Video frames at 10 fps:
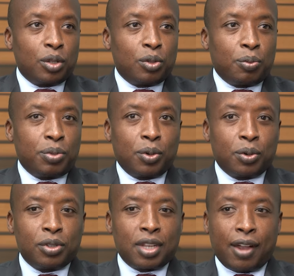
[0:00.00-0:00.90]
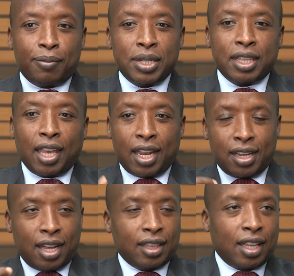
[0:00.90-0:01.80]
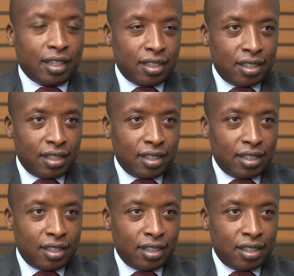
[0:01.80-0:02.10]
So because I've been there, done that.